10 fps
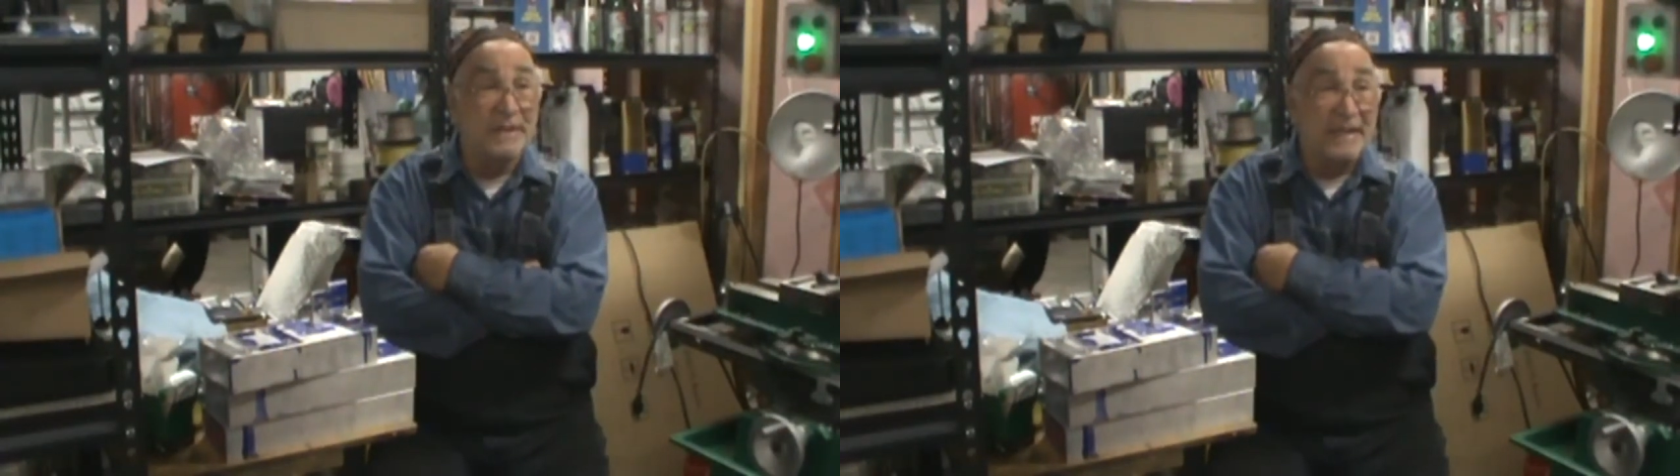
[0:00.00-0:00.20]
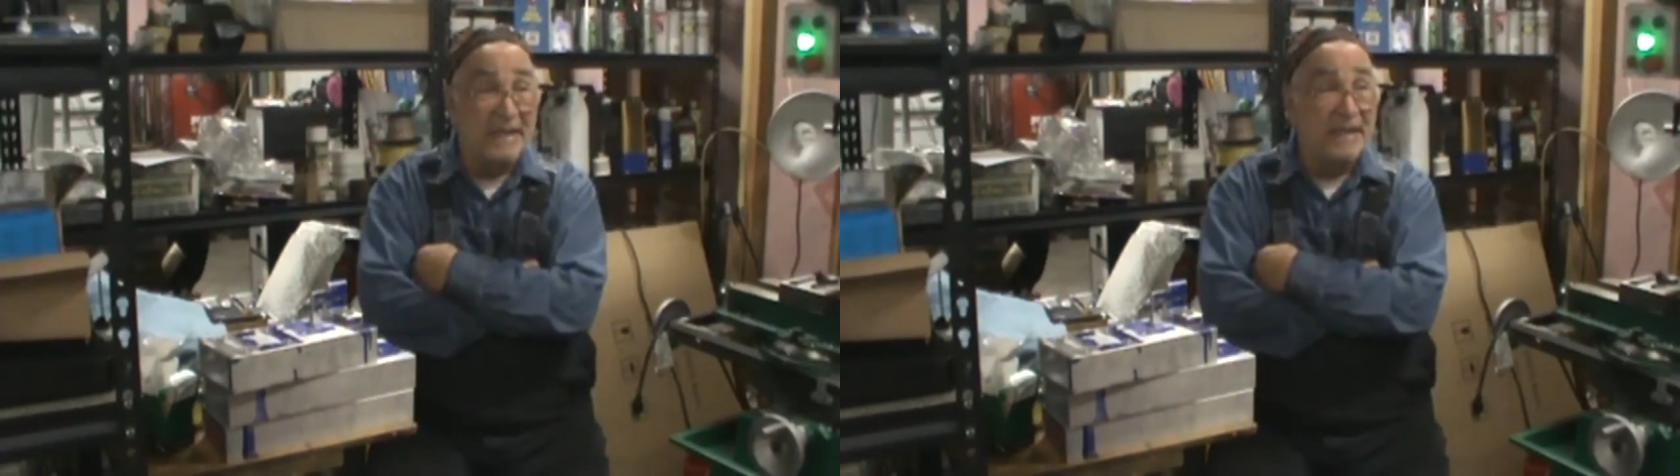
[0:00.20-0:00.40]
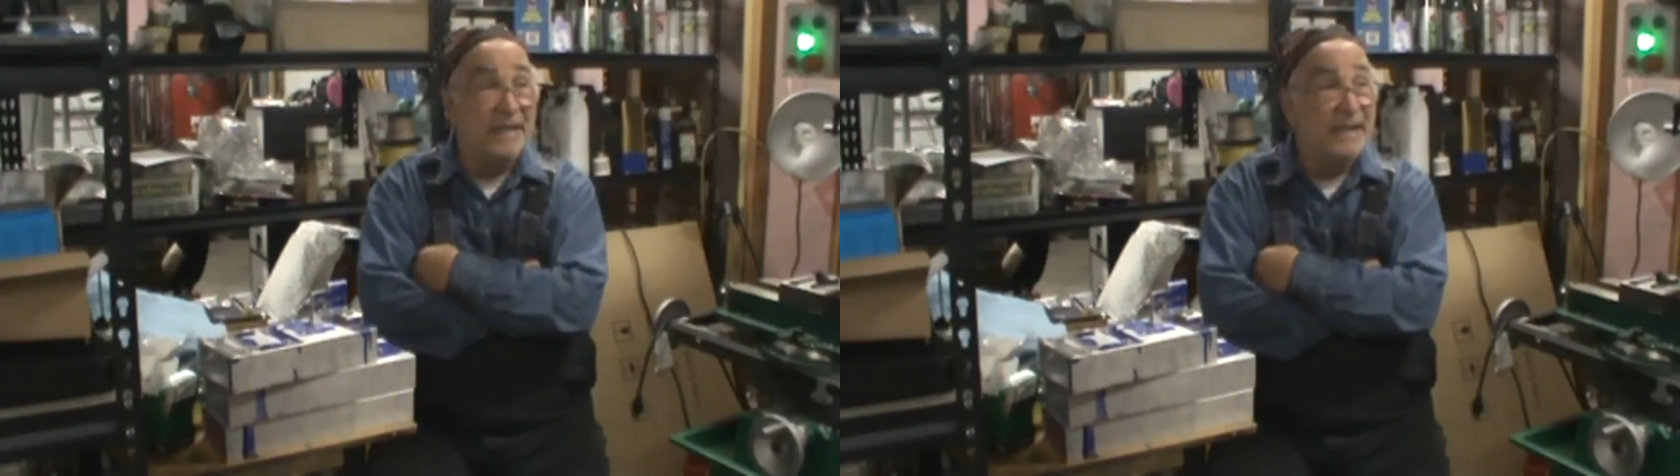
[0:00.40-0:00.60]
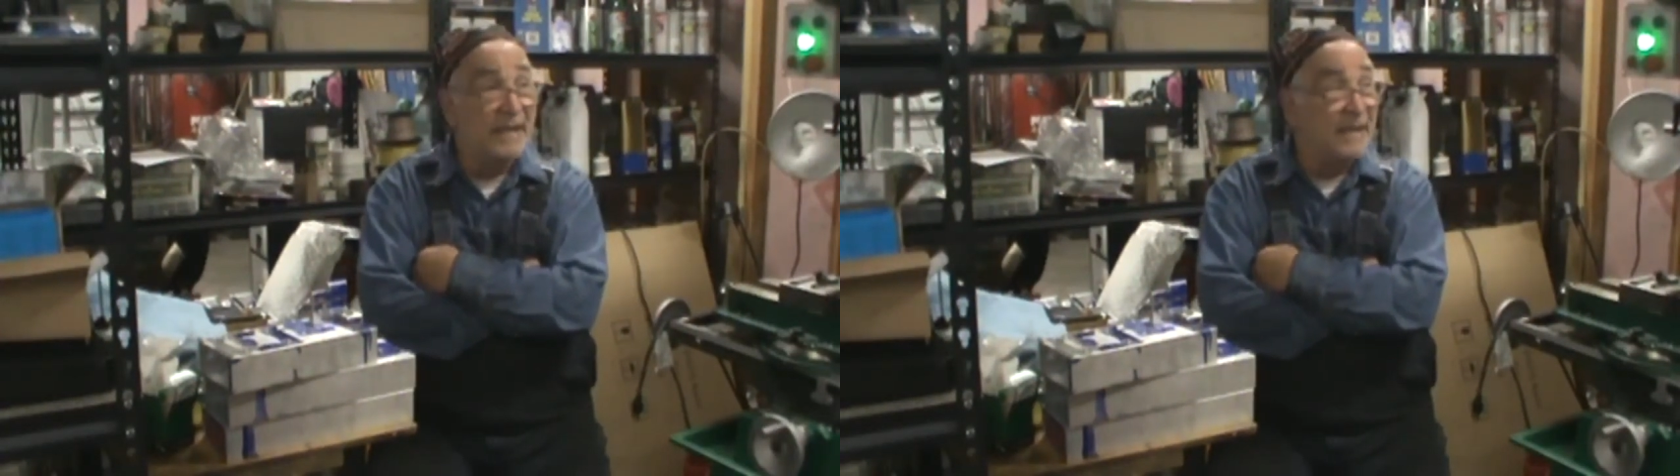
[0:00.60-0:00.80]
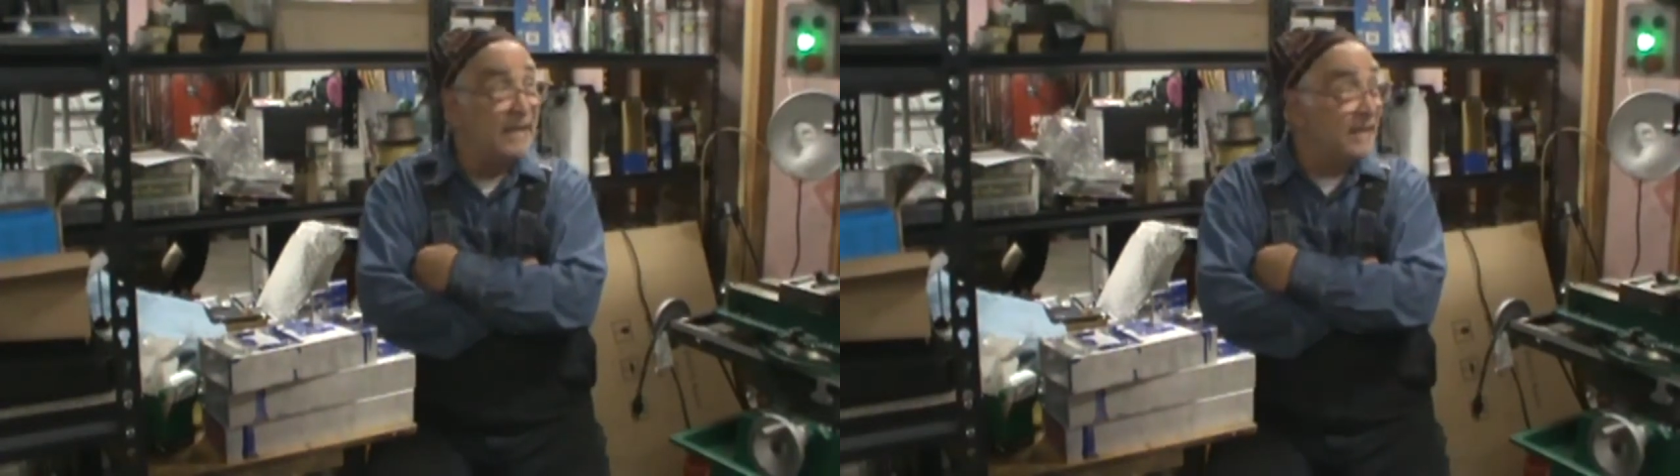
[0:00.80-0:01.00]
Again,
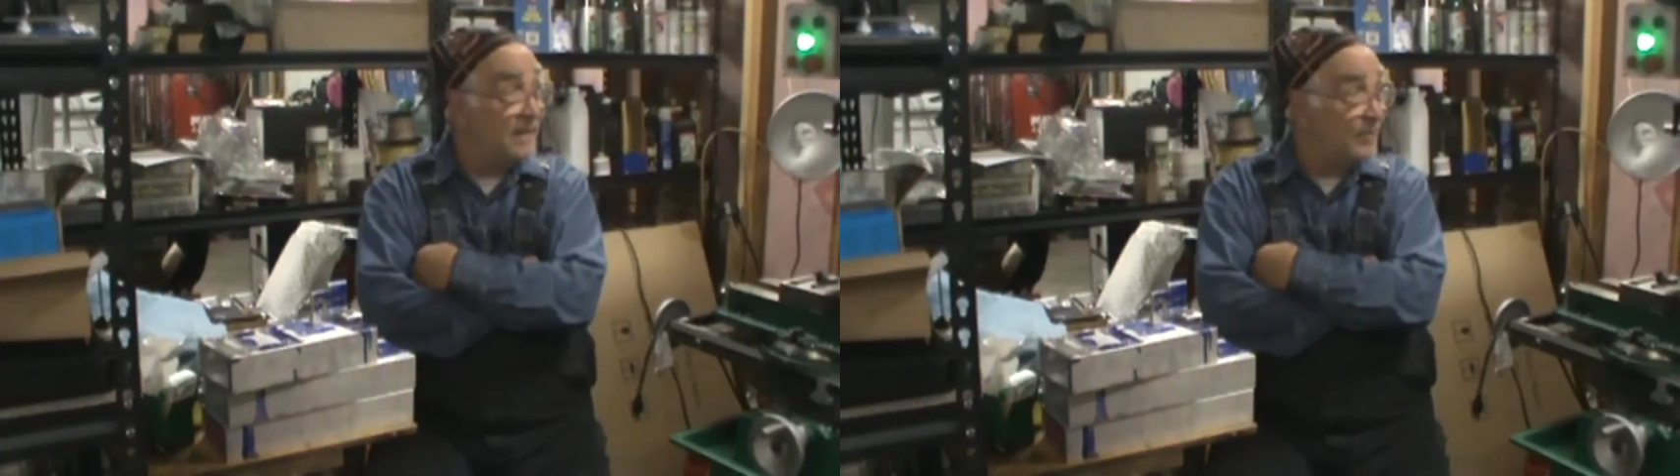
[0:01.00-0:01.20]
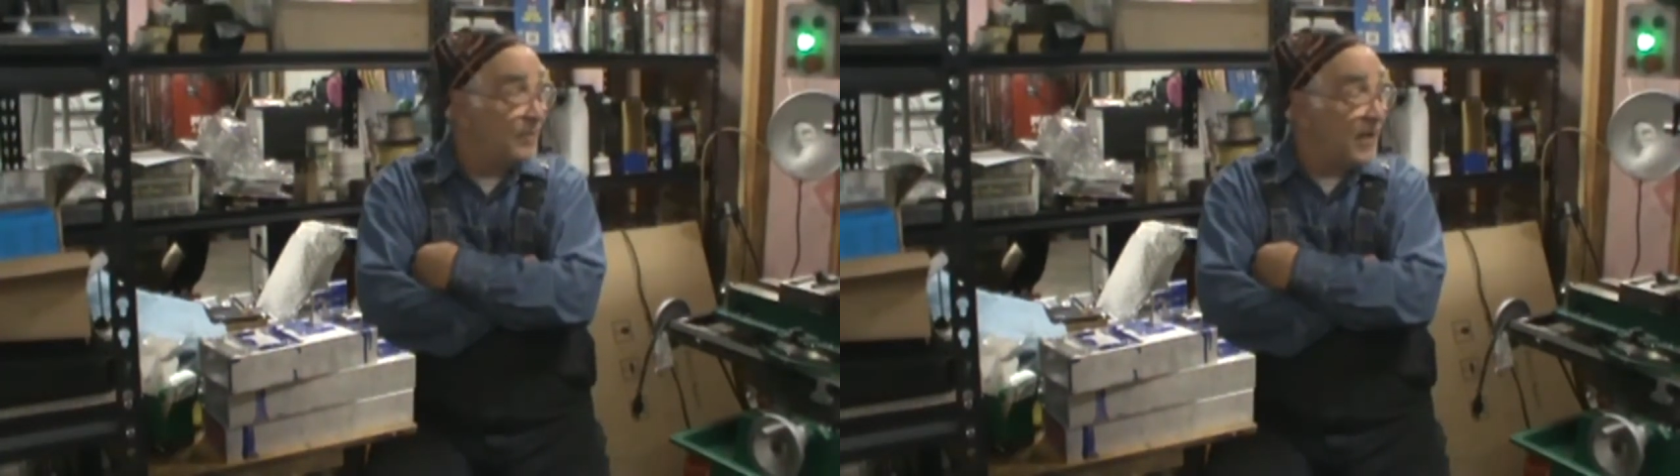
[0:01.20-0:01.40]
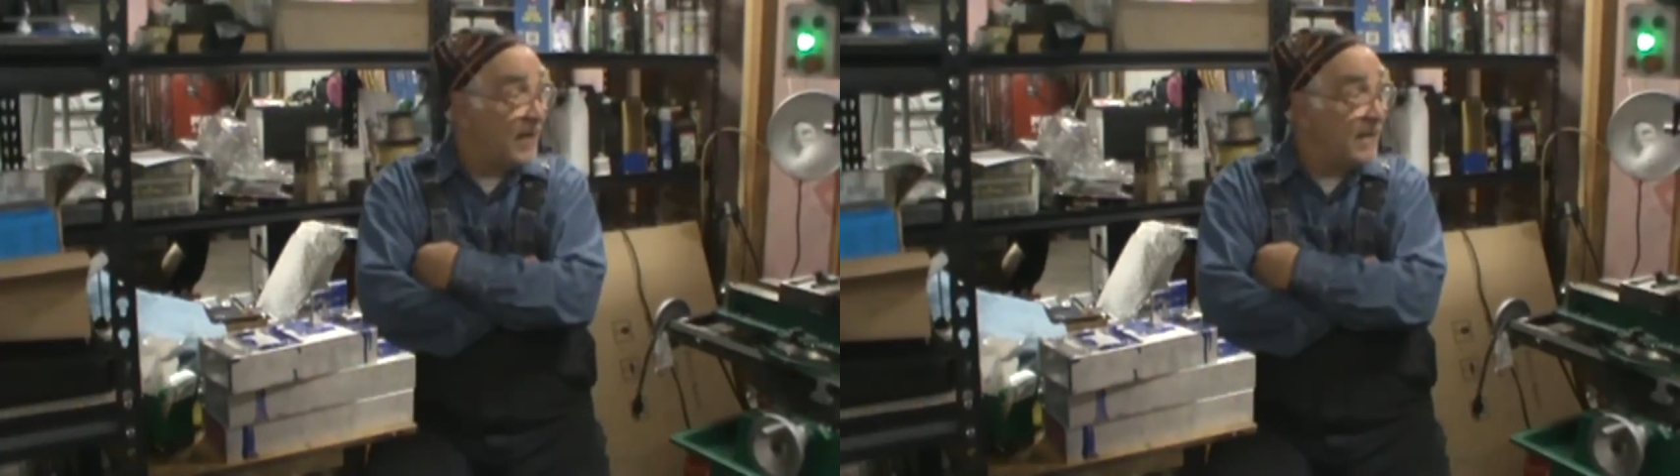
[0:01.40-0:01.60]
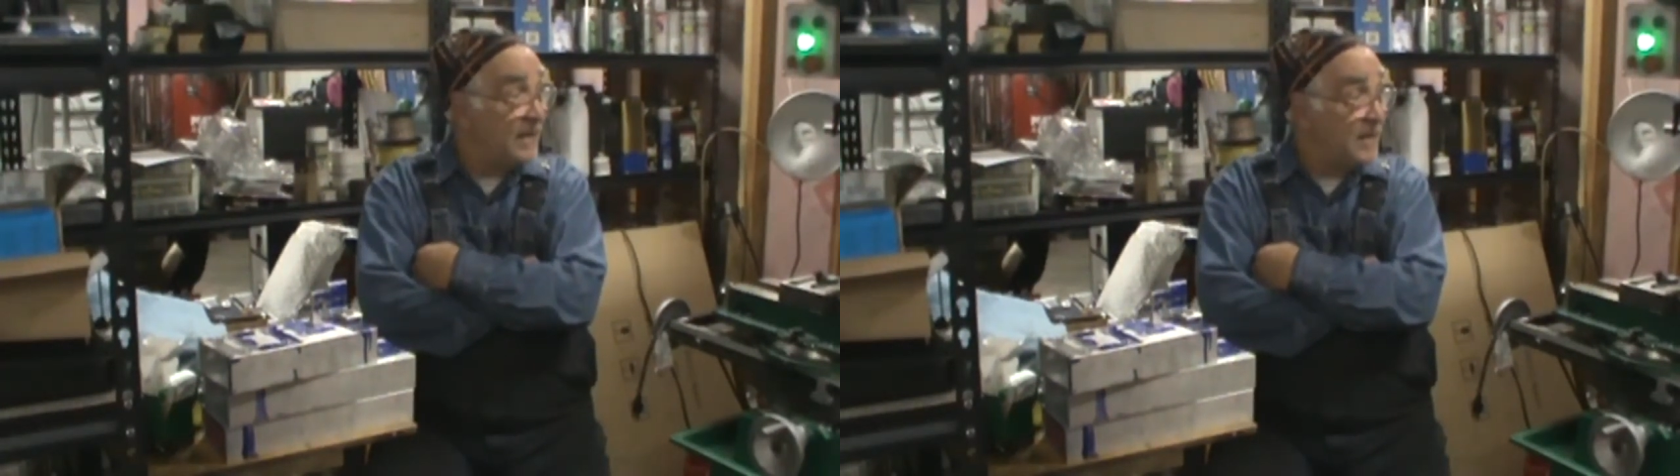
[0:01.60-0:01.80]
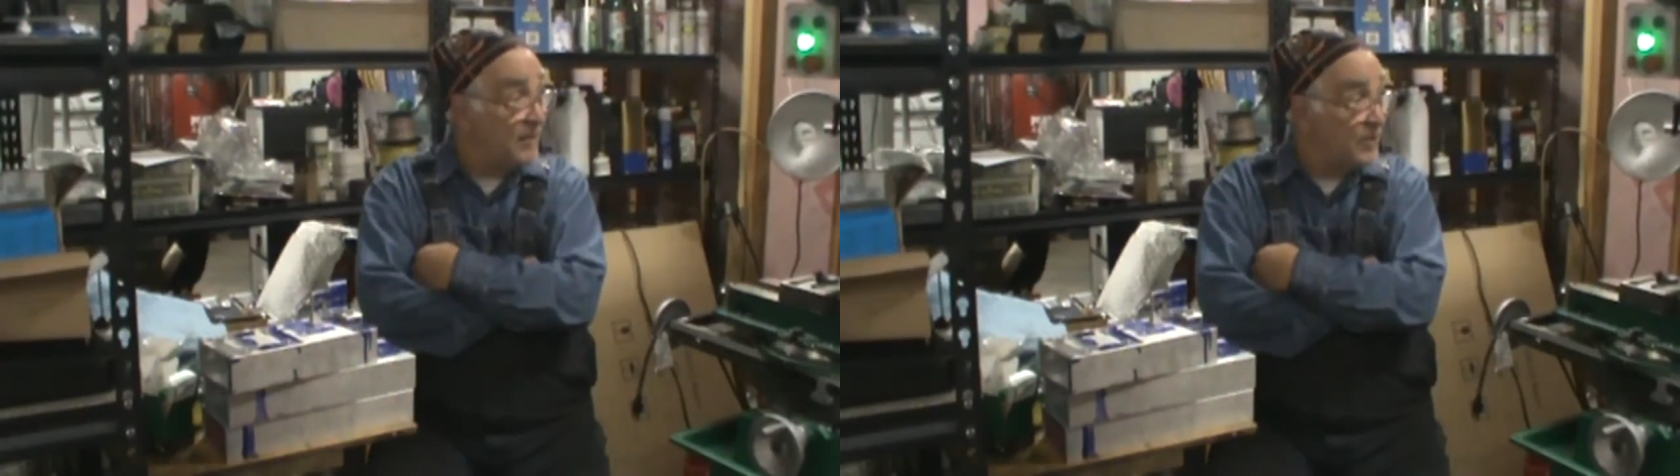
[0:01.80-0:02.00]
I didn't buy a
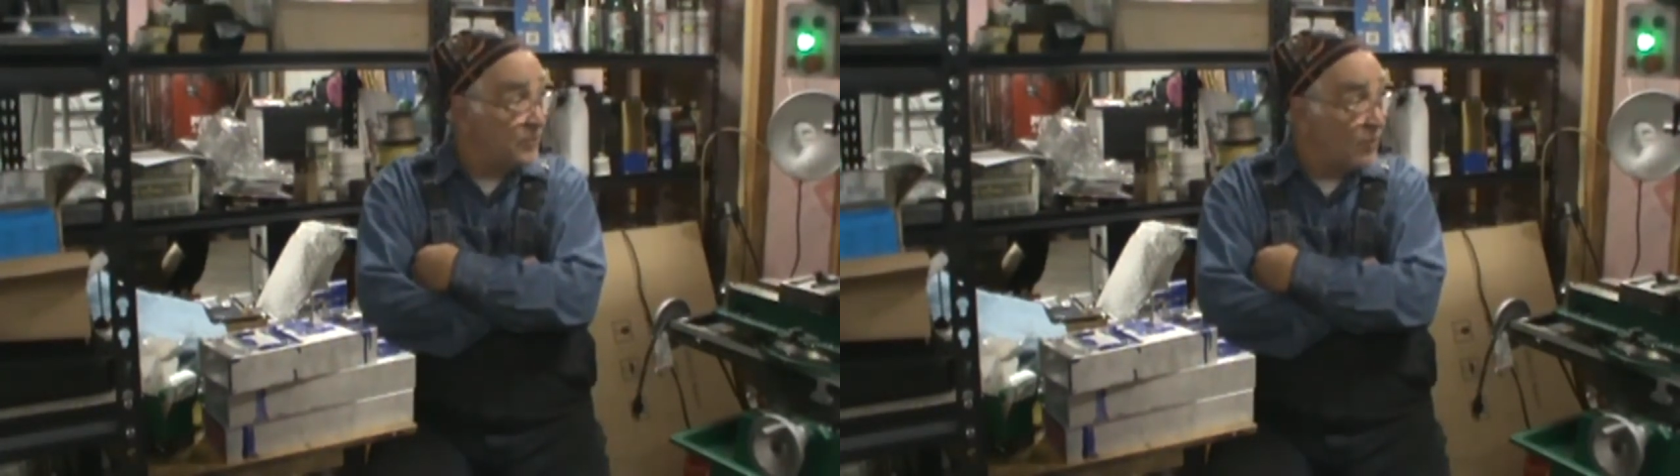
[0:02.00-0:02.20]
NEMA